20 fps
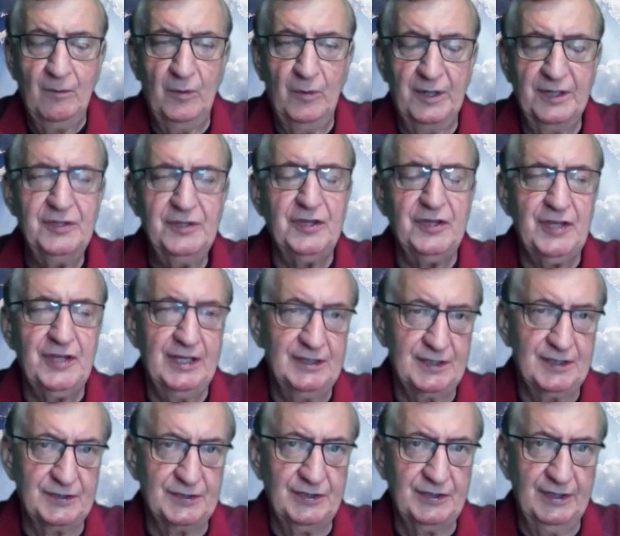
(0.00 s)
One of the
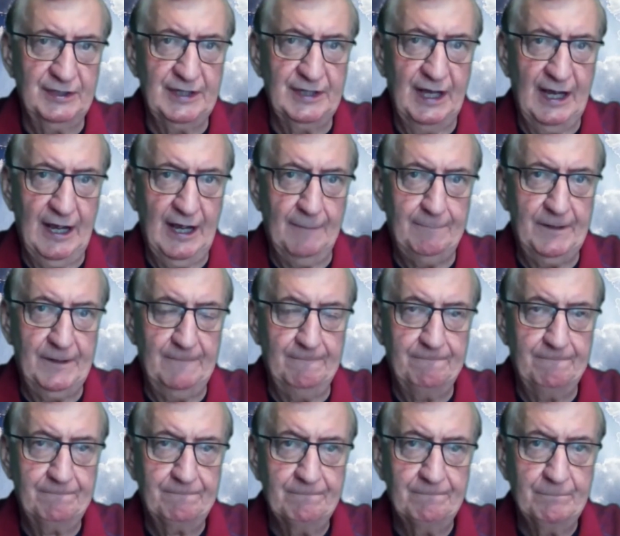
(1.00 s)
things that's going to happen
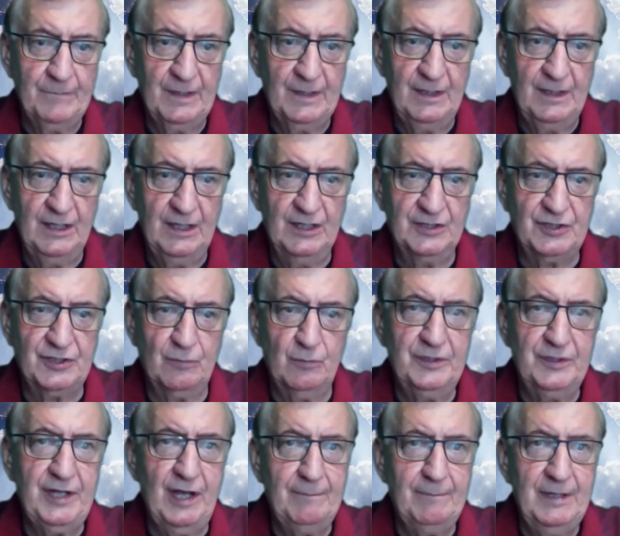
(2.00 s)
is there
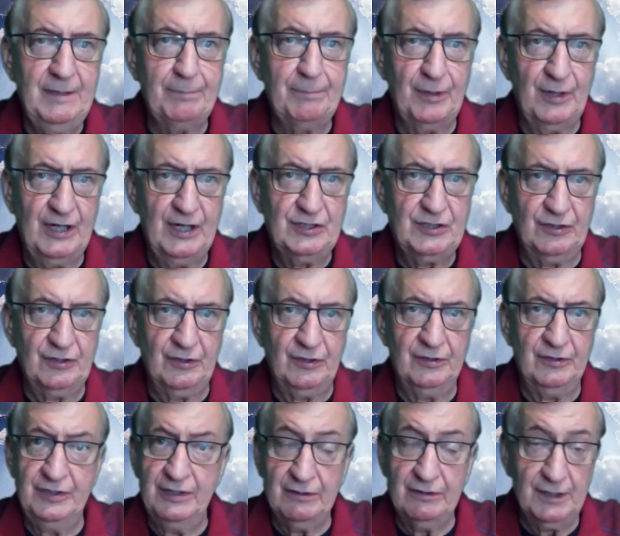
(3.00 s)
will not be
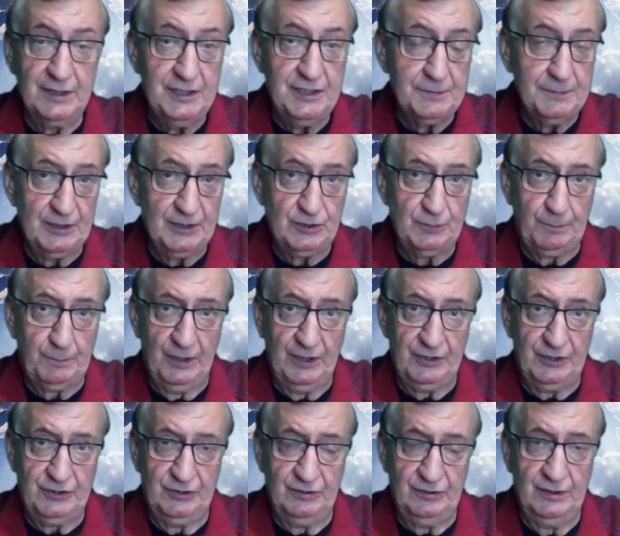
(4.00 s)
pressure, nearly as much
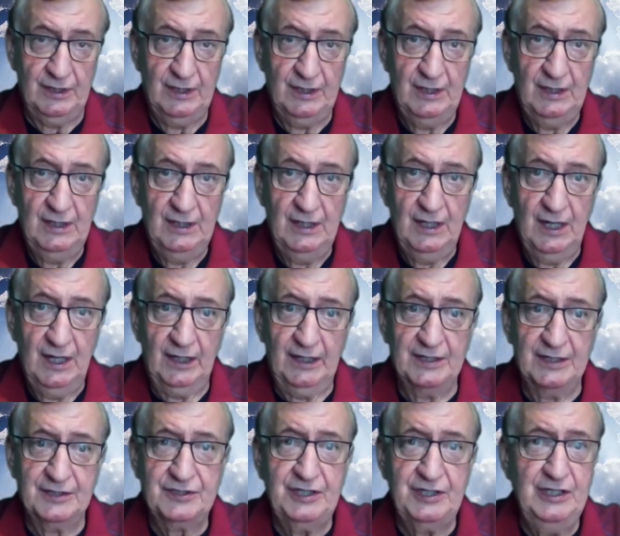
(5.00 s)
pressure
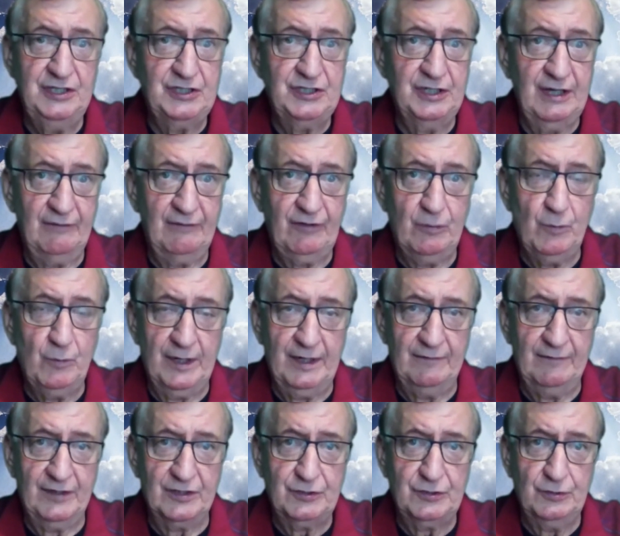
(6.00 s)
against each and every one
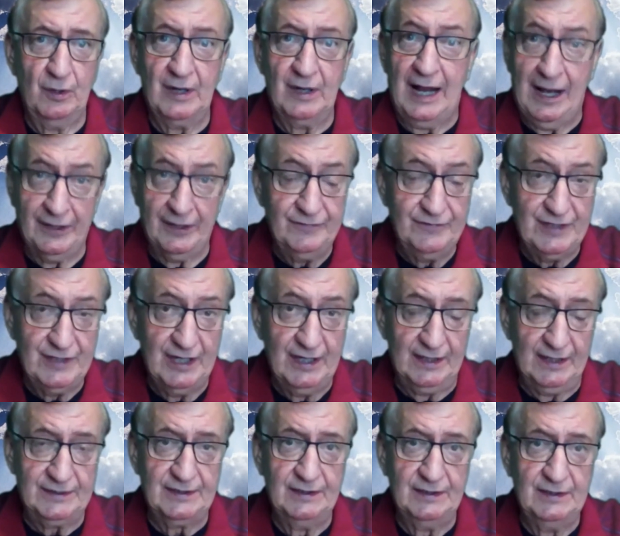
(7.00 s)
of us who are out of
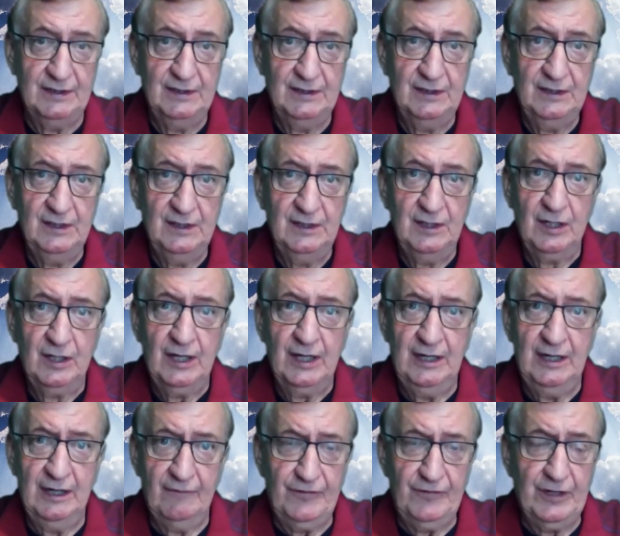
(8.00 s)
debt
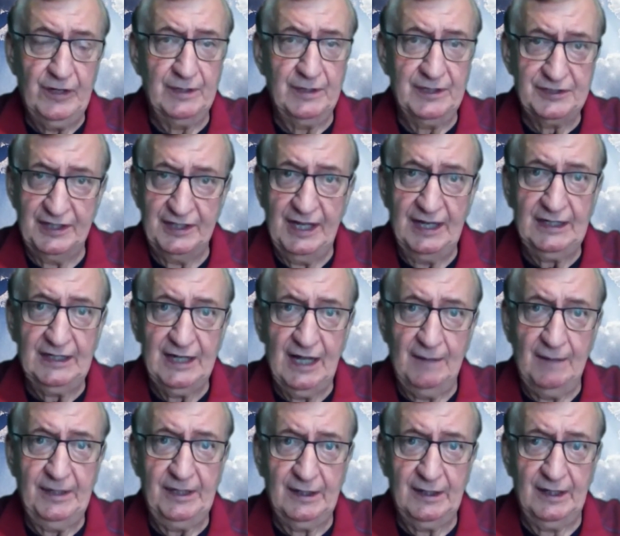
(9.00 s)
if there is an
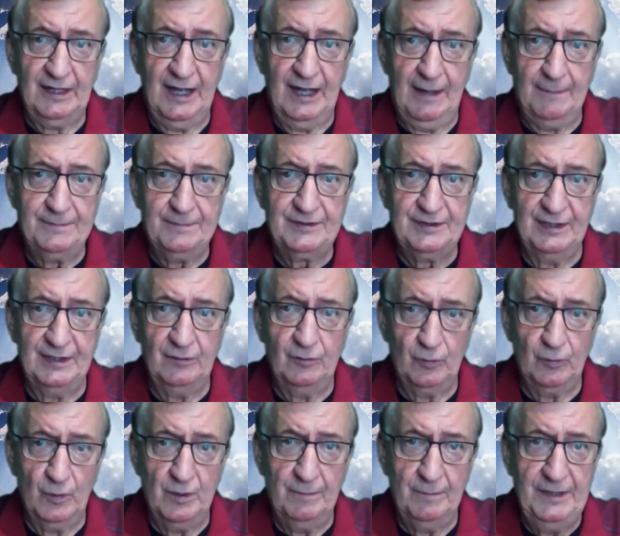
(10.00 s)
economic collapse than
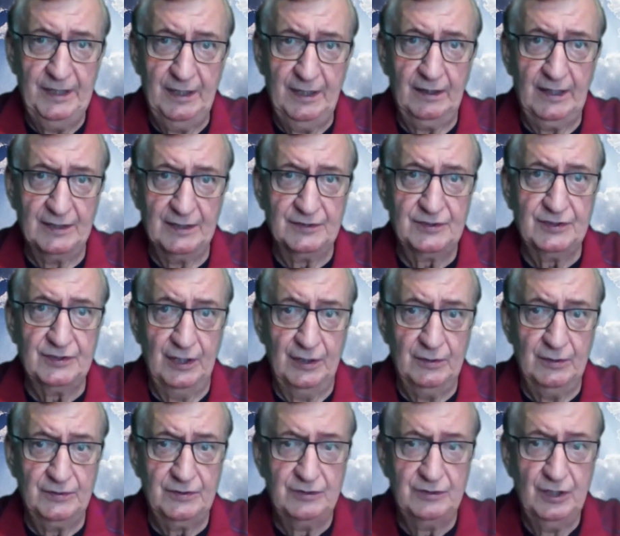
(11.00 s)
there will be against
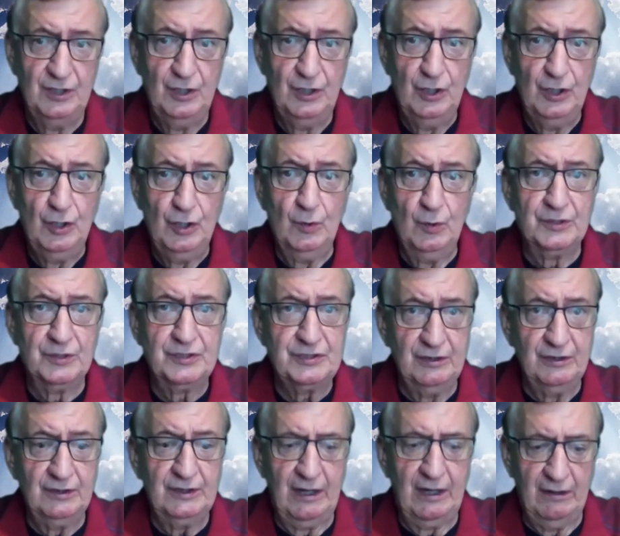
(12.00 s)
those who are
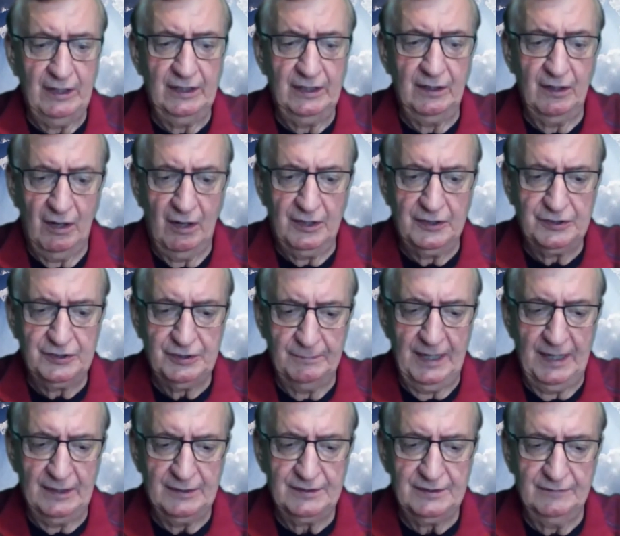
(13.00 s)
still carrying large
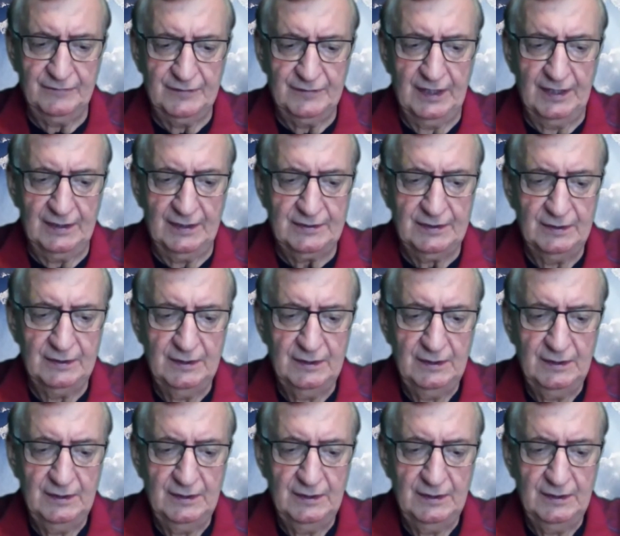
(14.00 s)
amounts of debt.